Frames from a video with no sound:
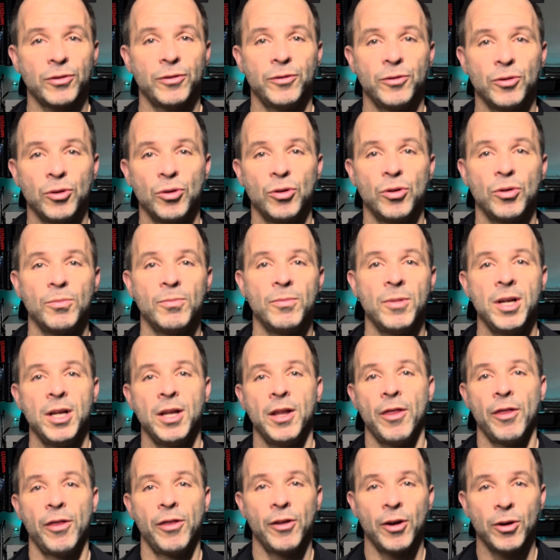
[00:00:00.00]
form,
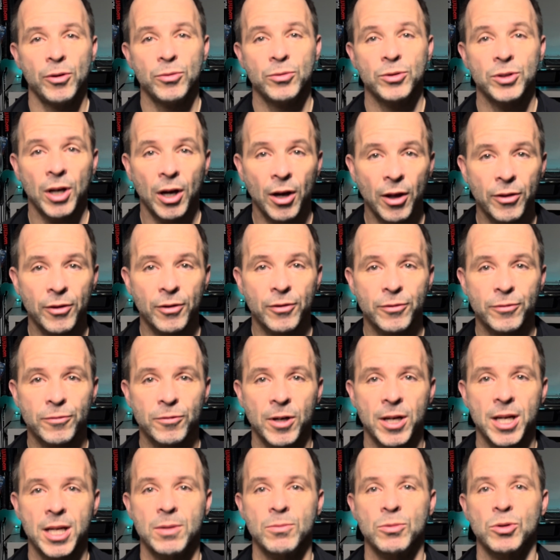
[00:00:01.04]
those other
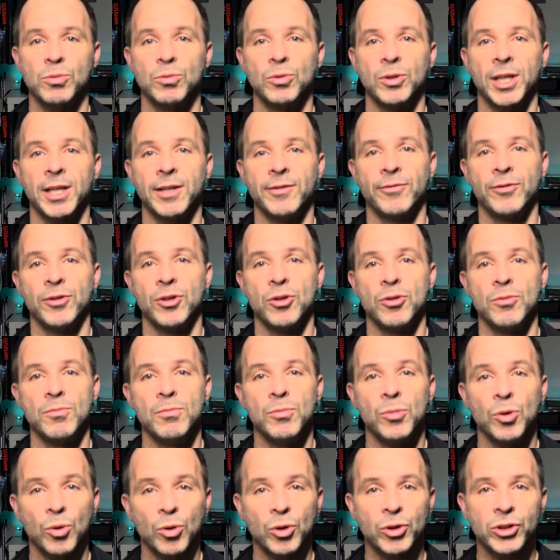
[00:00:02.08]
frames will give you
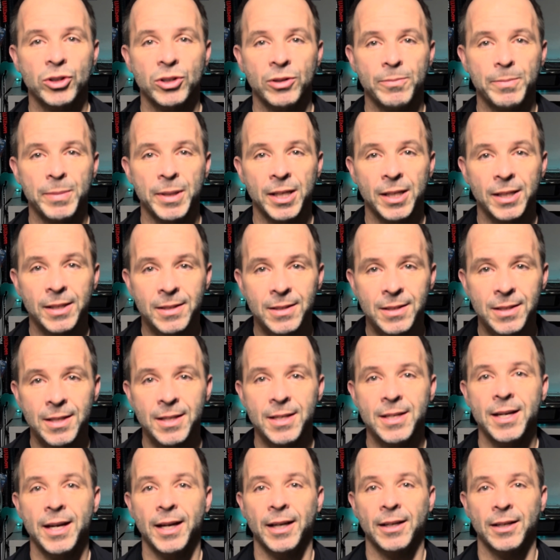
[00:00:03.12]
more
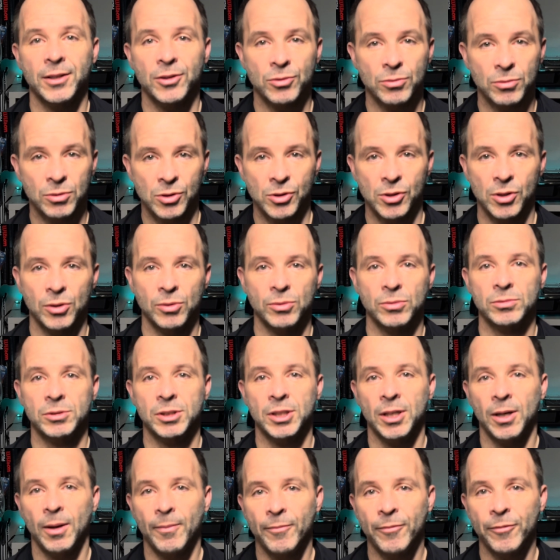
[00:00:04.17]
stability and as a result,
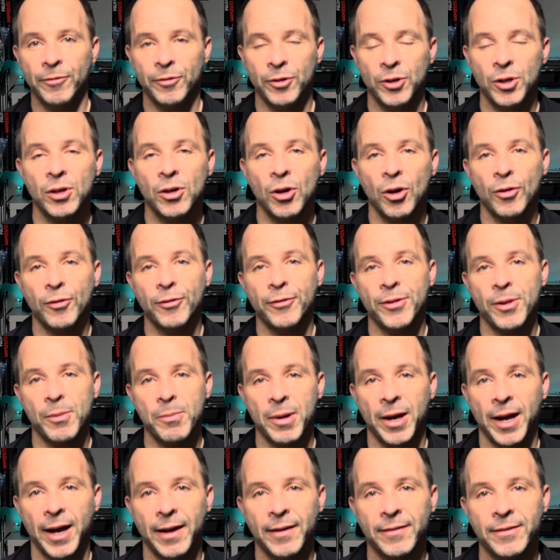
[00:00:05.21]
comfort off the
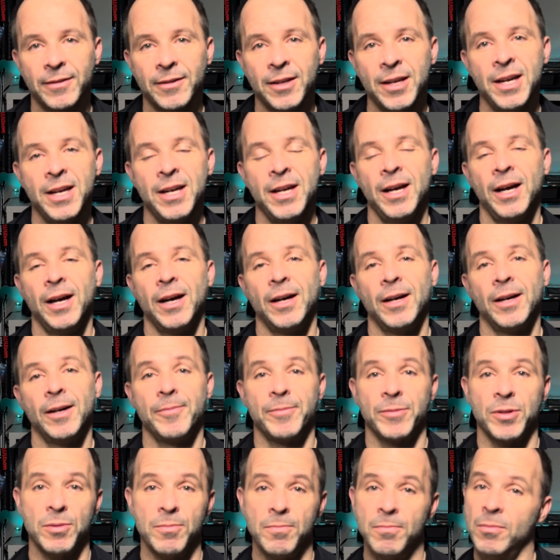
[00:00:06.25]
bat.
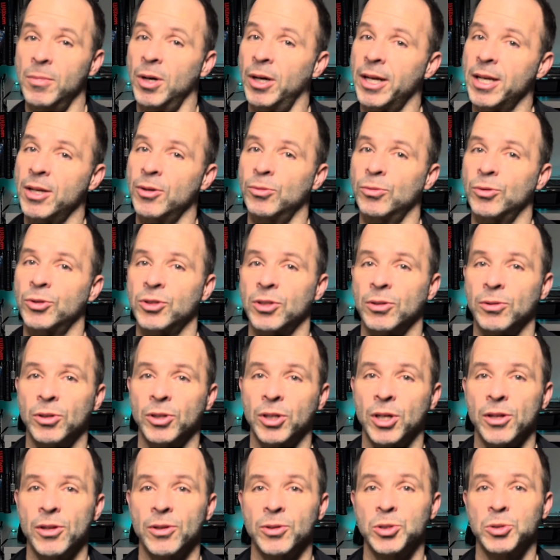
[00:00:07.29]
You might also
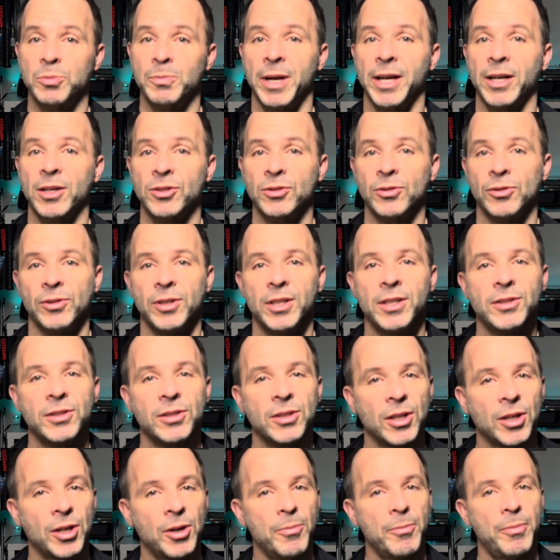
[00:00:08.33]
look at the specs on this
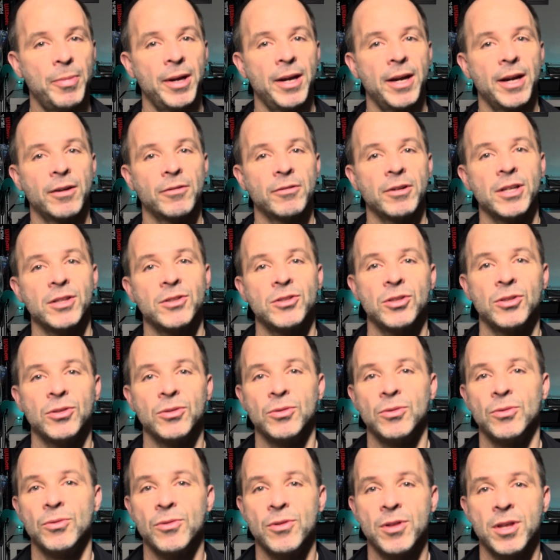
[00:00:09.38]
and compare it
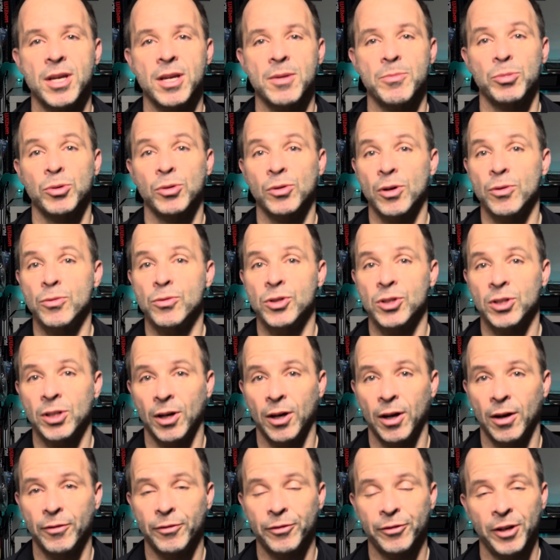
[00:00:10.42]
to the Pro
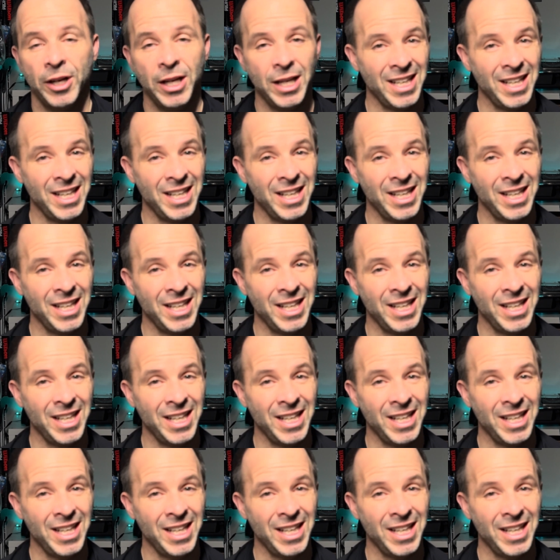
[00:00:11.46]
Staff.